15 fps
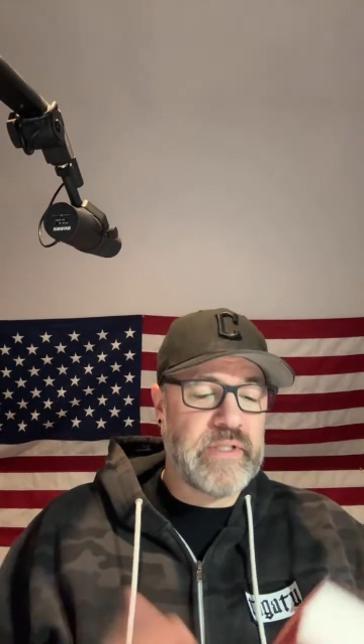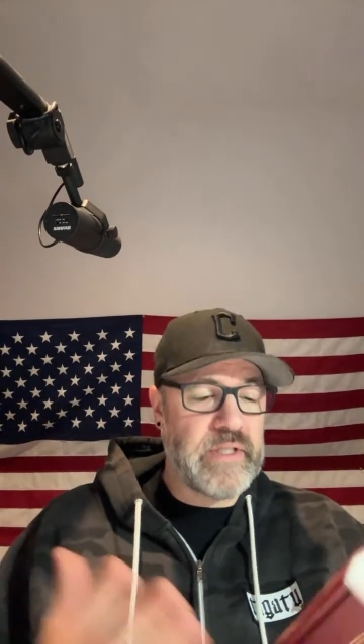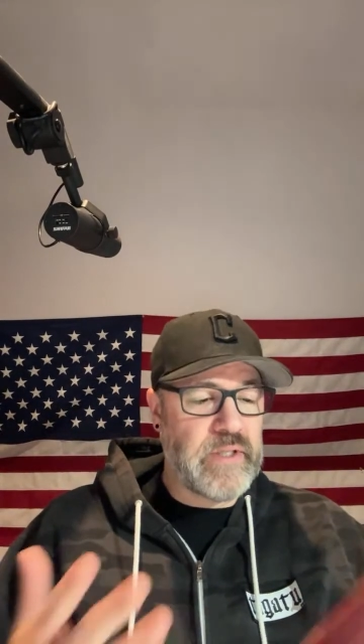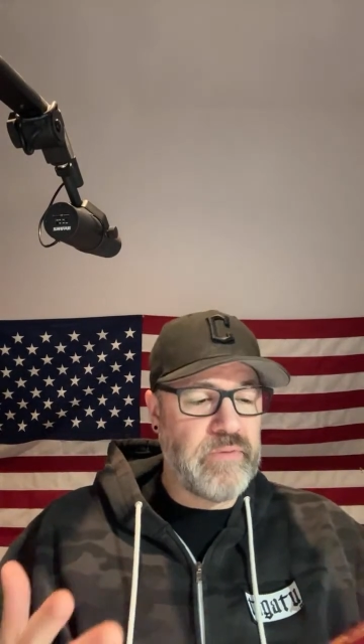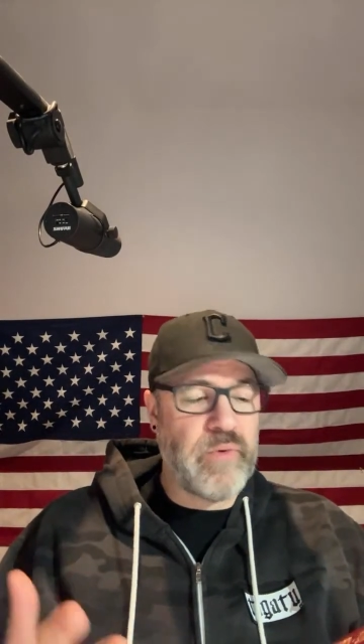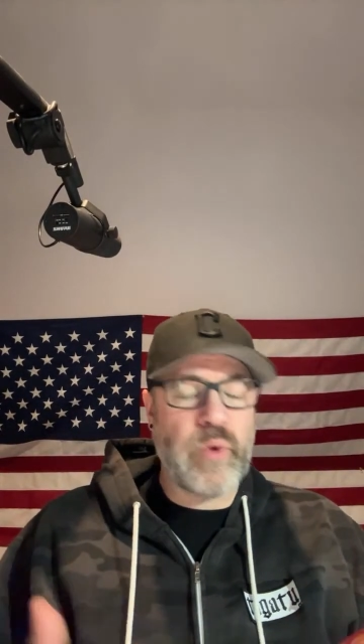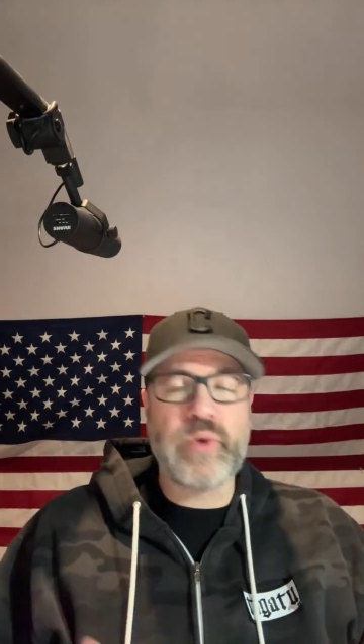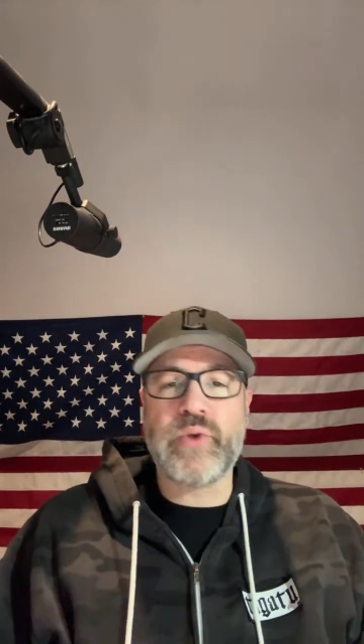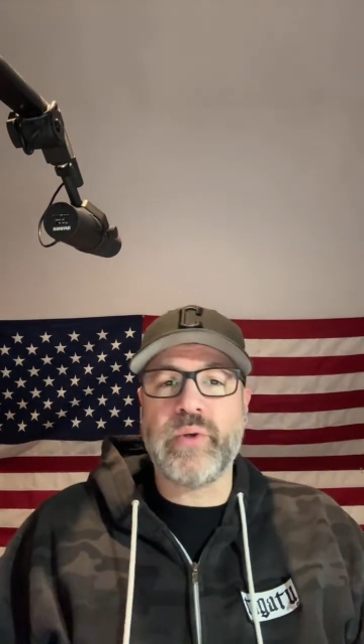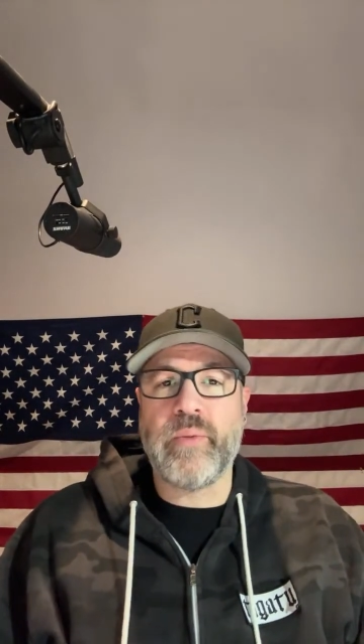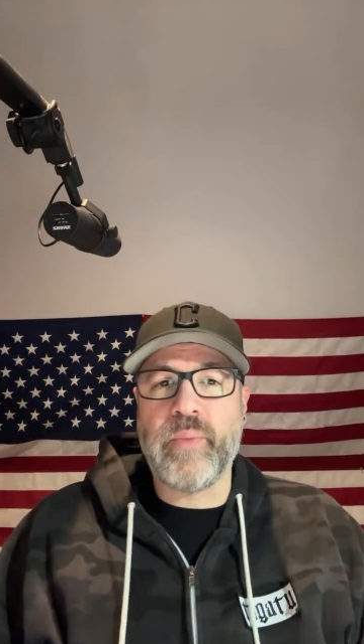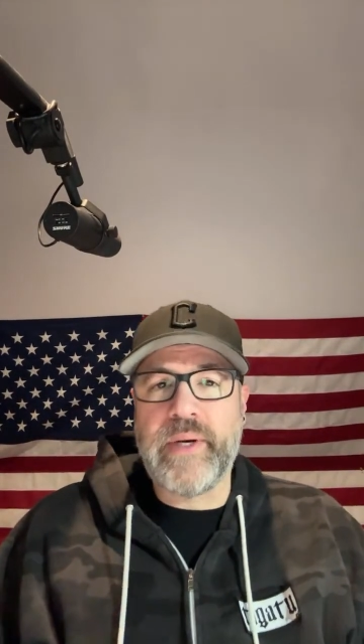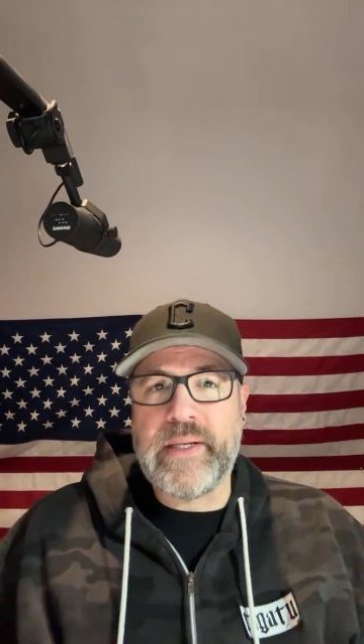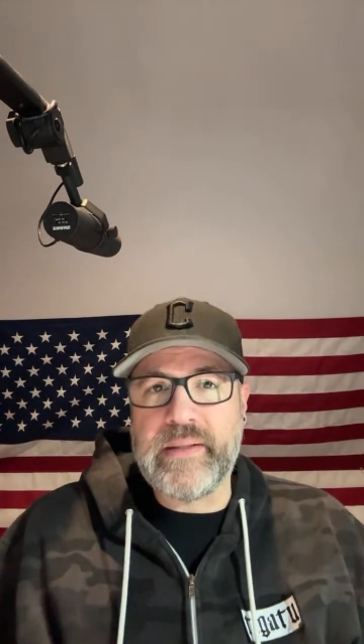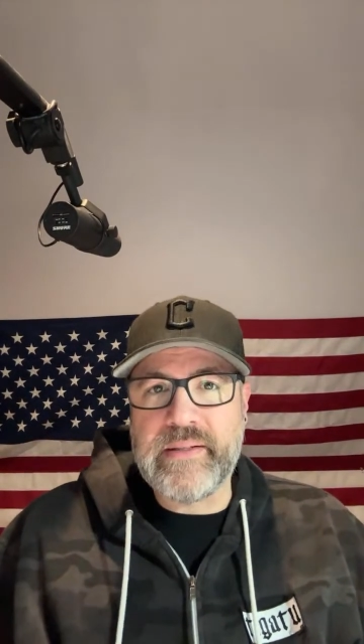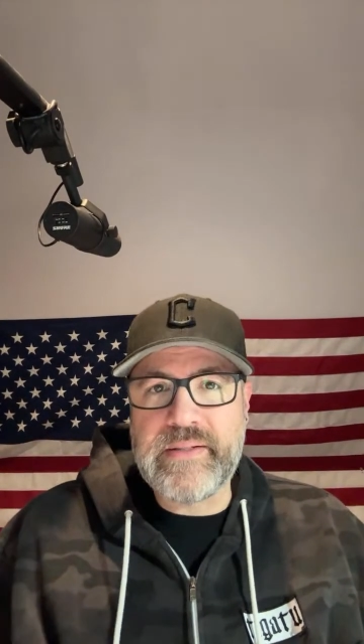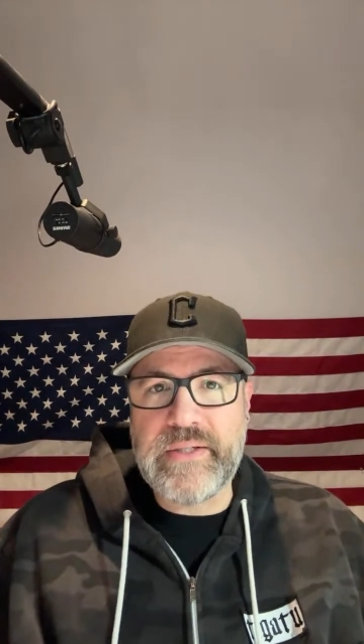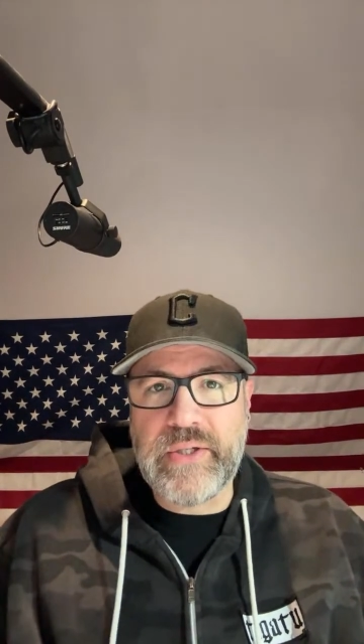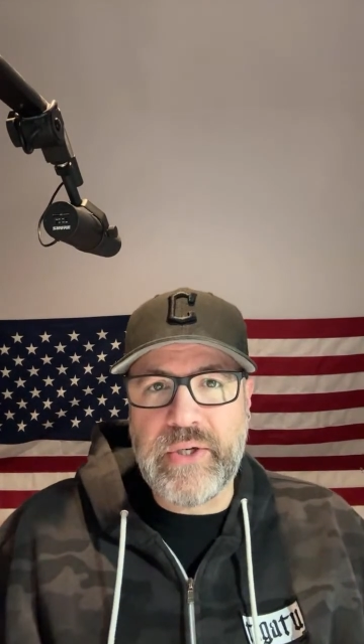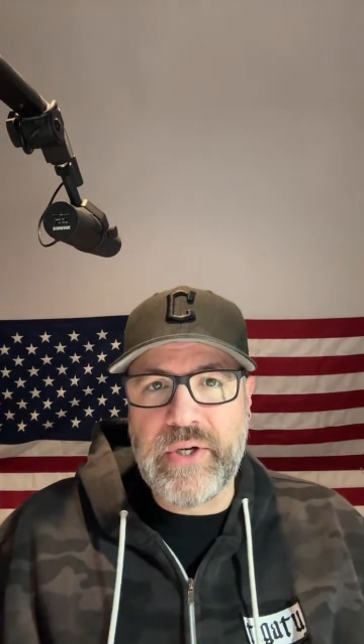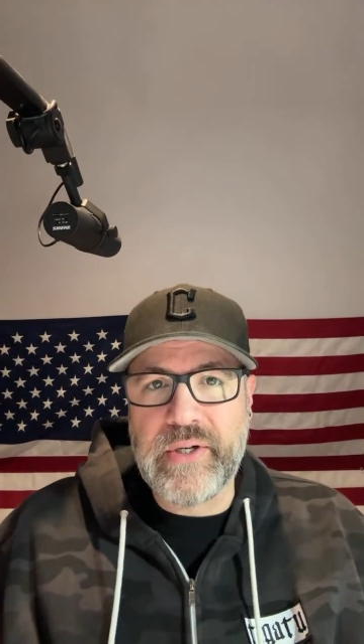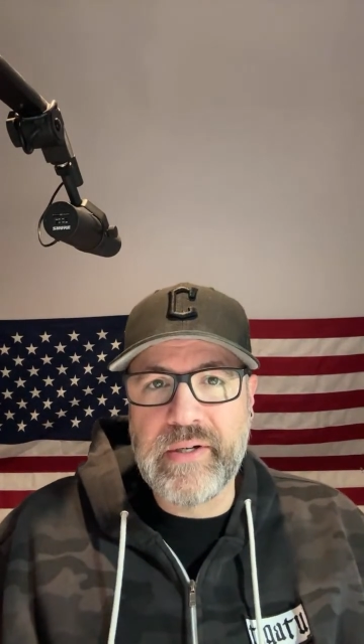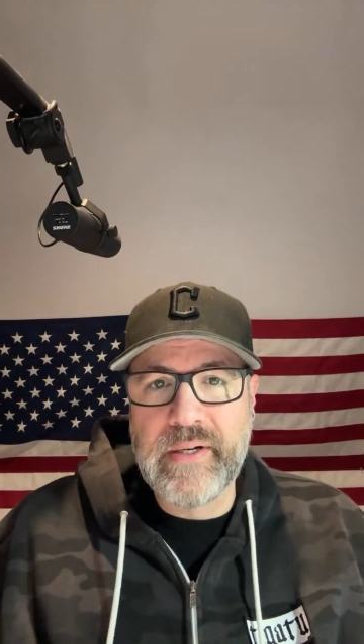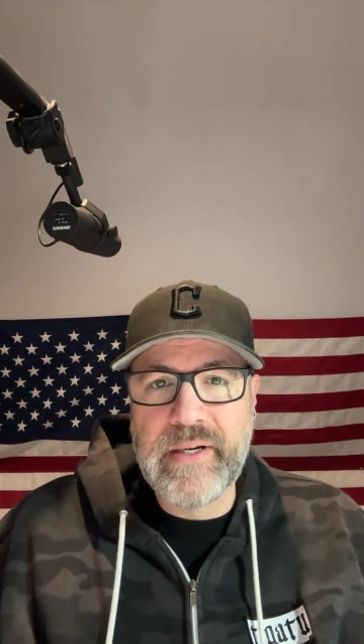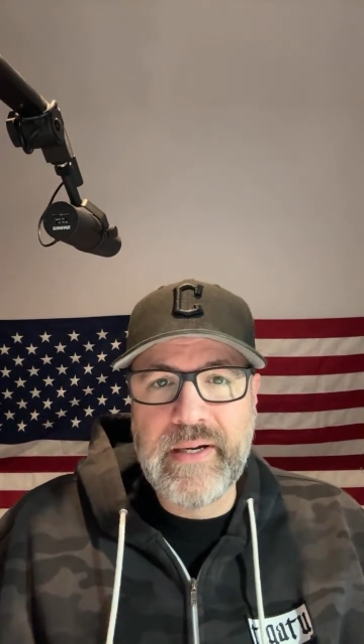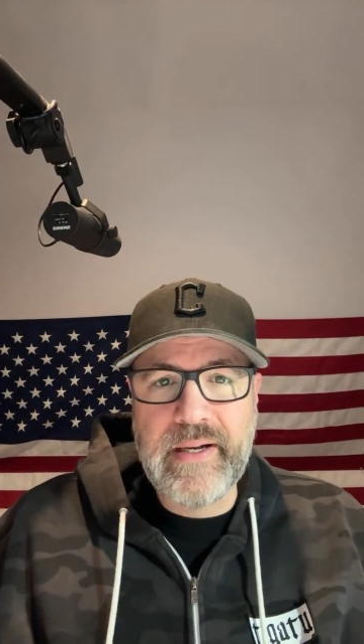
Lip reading: It's a devotional I'm reading this year,